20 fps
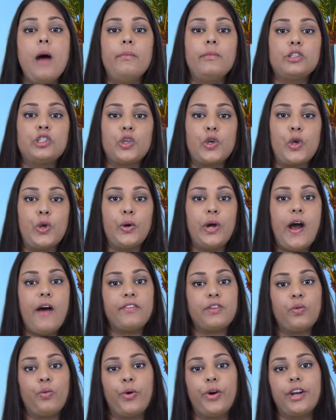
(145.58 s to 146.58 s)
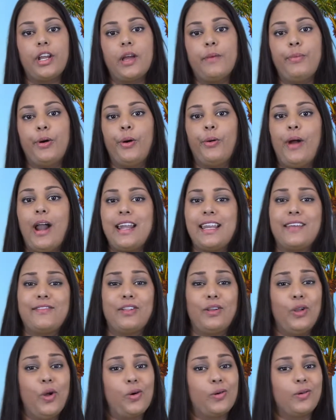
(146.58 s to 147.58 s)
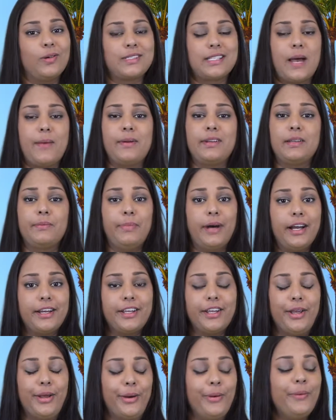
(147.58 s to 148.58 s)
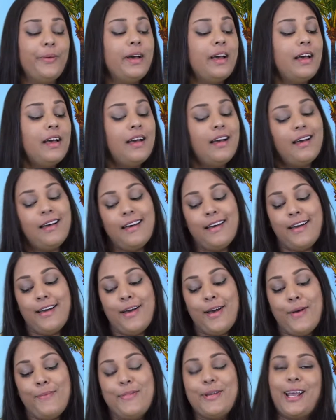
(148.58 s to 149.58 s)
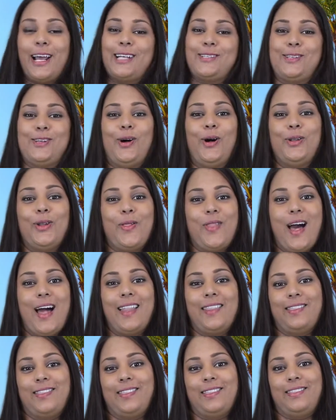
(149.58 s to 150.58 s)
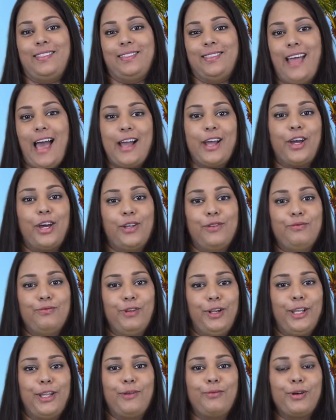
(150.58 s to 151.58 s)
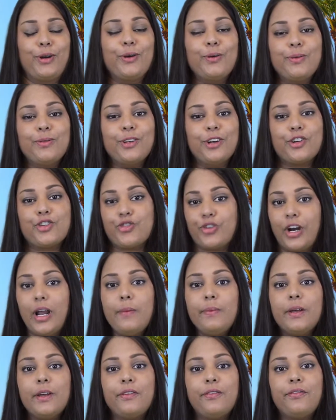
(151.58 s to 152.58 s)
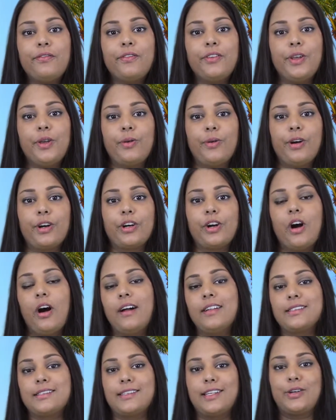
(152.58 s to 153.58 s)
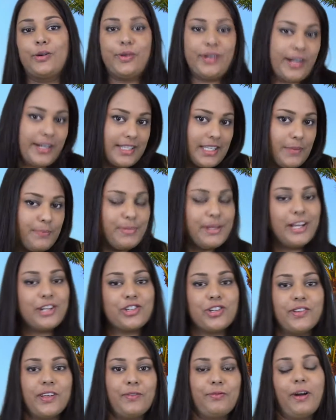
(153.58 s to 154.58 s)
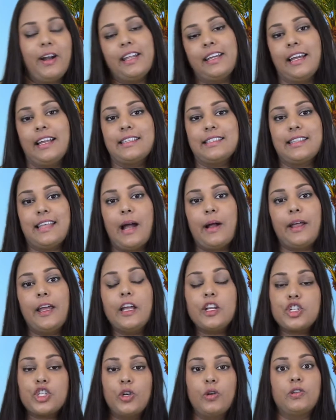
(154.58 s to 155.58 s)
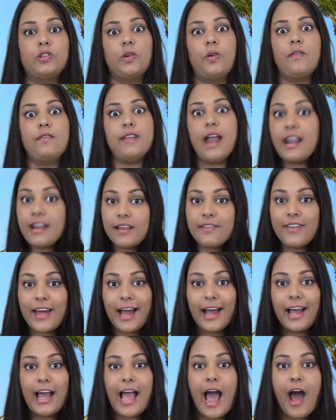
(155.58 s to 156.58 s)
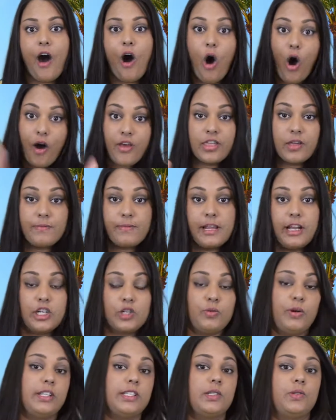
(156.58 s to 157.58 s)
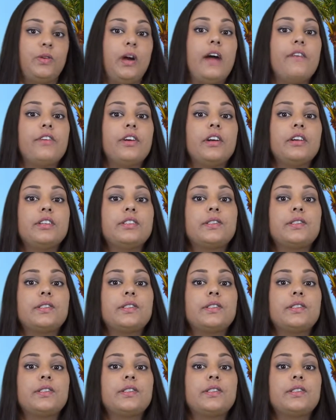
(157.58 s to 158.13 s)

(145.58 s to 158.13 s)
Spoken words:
So you don't have to worry about any of the locals coming to bug you, because we all know that that could really ruin your trip if you were constantly going out to the beach and then running into that issue. So none of that on the beach whatsoever.